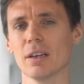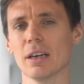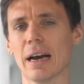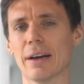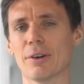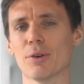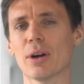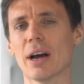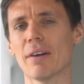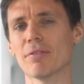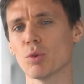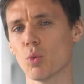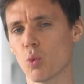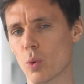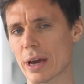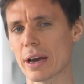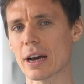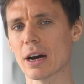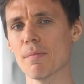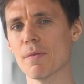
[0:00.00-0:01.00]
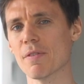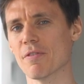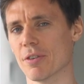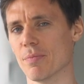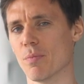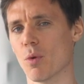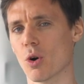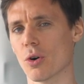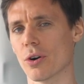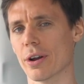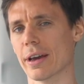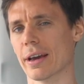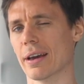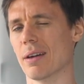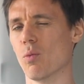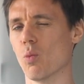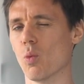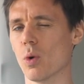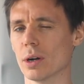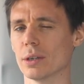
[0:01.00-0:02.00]
I don't have to wake up every morning
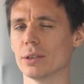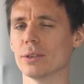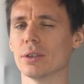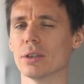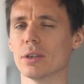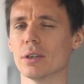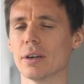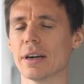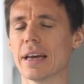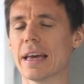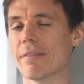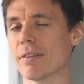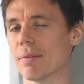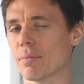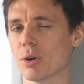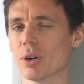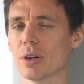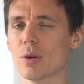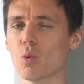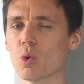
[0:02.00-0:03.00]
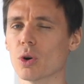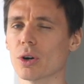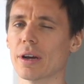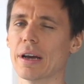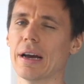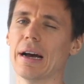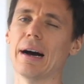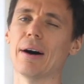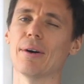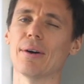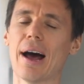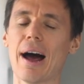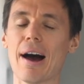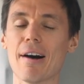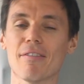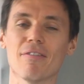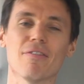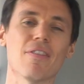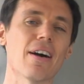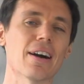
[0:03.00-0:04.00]
and wonder if I'm going to work out,
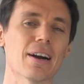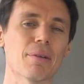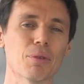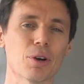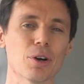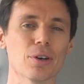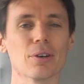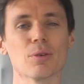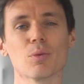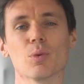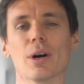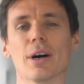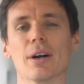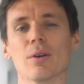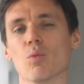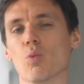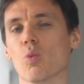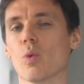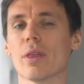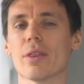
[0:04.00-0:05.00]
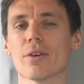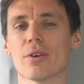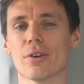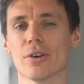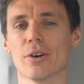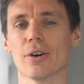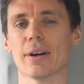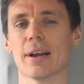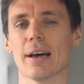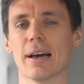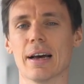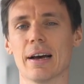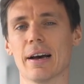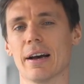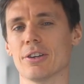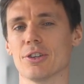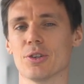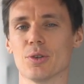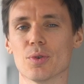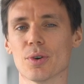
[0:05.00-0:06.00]
how far I'm going to run, whether or not
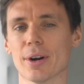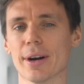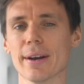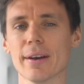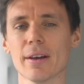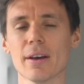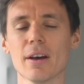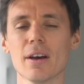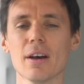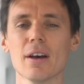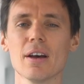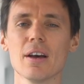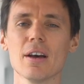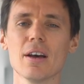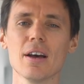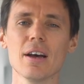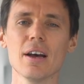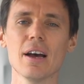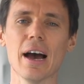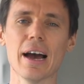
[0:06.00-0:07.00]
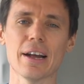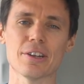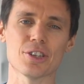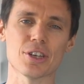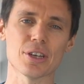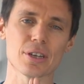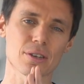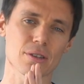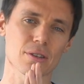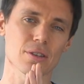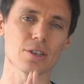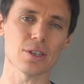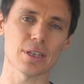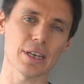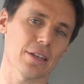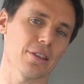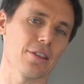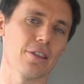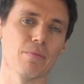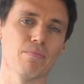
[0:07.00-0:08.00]
I should run. I just
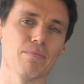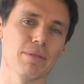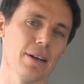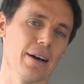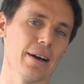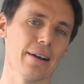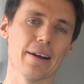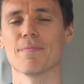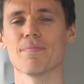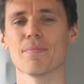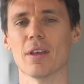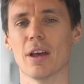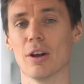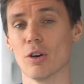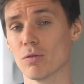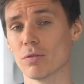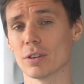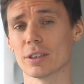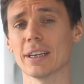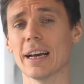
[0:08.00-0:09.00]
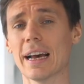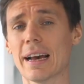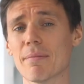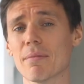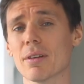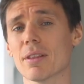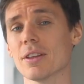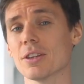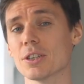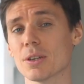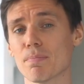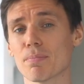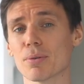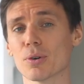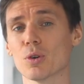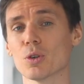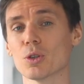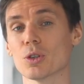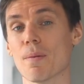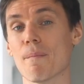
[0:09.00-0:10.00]
stick to the plan. And over time, this
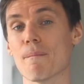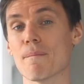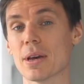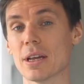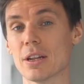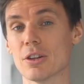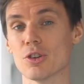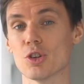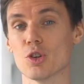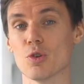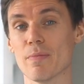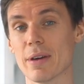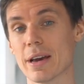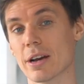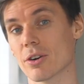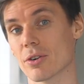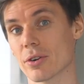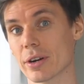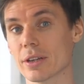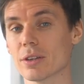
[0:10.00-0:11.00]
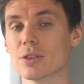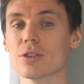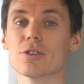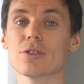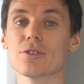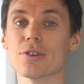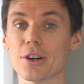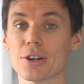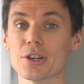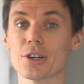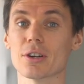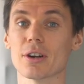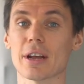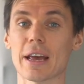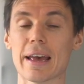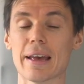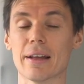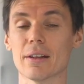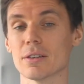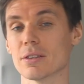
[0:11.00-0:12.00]
approach means you make real structured
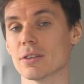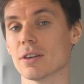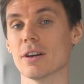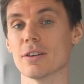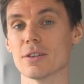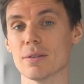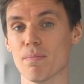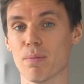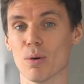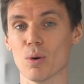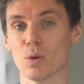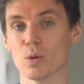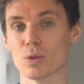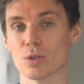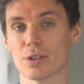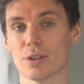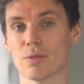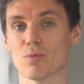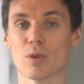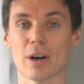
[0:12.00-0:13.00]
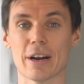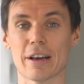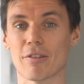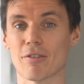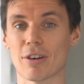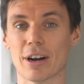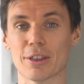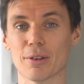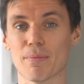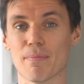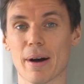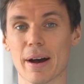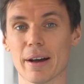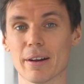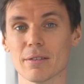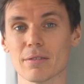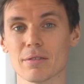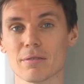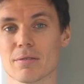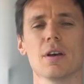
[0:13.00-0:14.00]
gains as opposed to running random
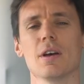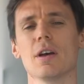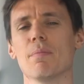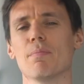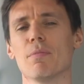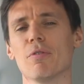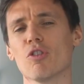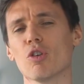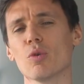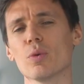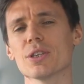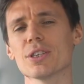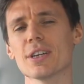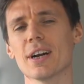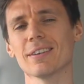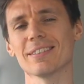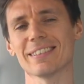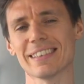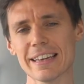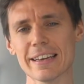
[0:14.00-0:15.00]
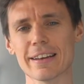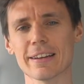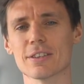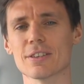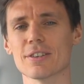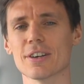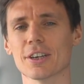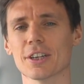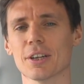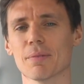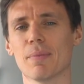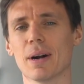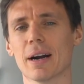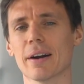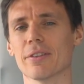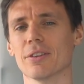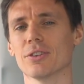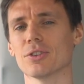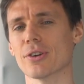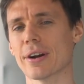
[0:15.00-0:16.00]
miles. Before we start deconstructing
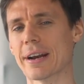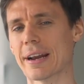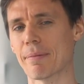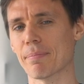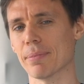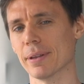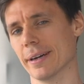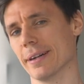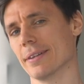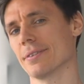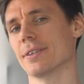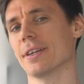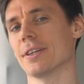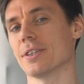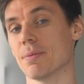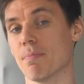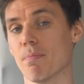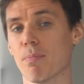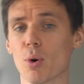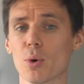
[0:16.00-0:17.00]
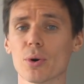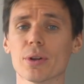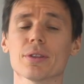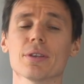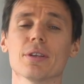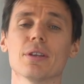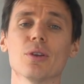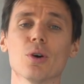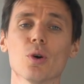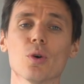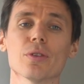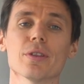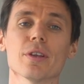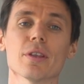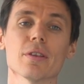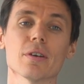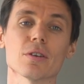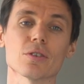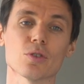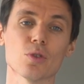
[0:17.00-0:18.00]
marathon training plans, it's important to note
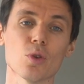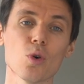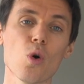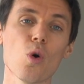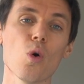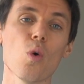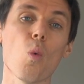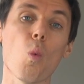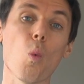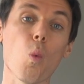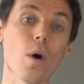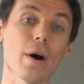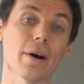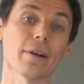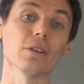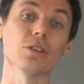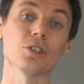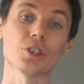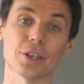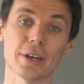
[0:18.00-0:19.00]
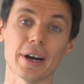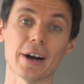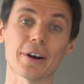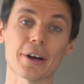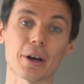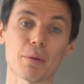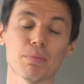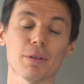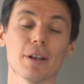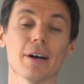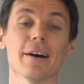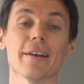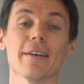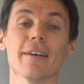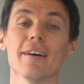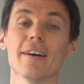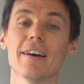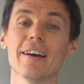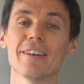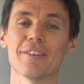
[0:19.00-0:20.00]
that there's no one generic plan
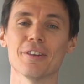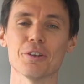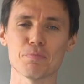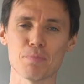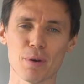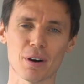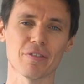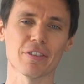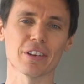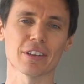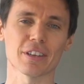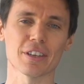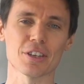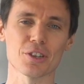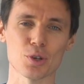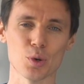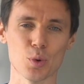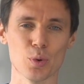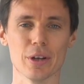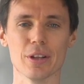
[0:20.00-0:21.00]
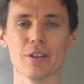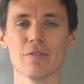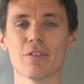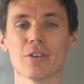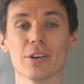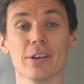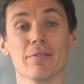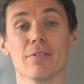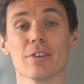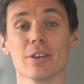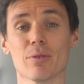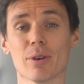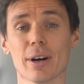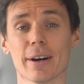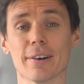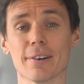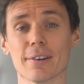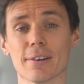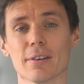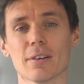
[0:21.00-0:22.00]
that's perfectly suited for every
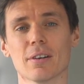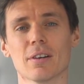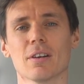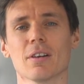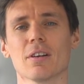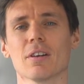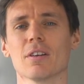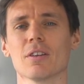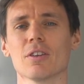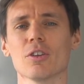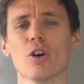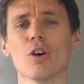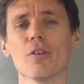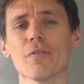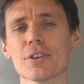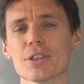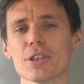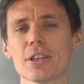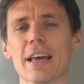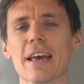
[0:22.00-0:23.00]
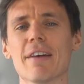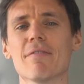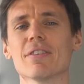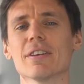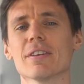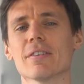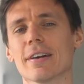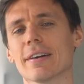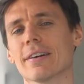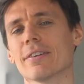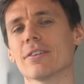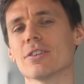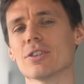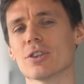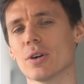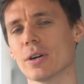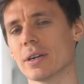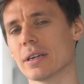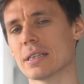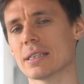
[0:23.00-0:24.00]
runner. Obviously, every runner is
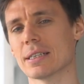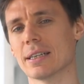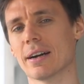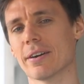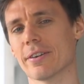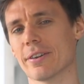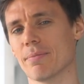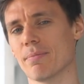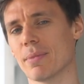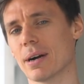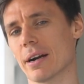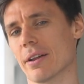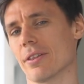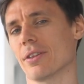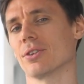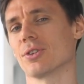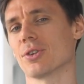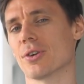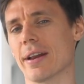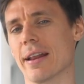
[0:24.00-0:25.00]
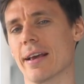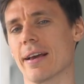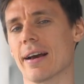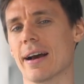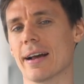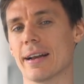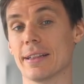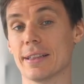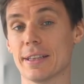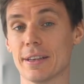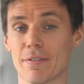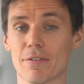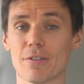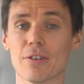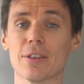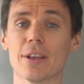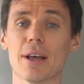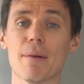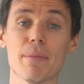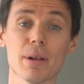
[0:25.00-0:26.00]
going to start their marathon training at a
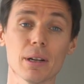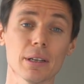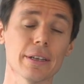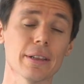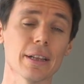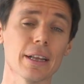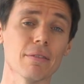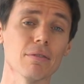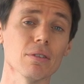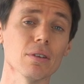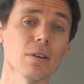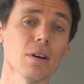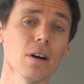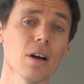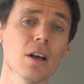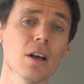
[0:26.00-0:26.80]
different ability level,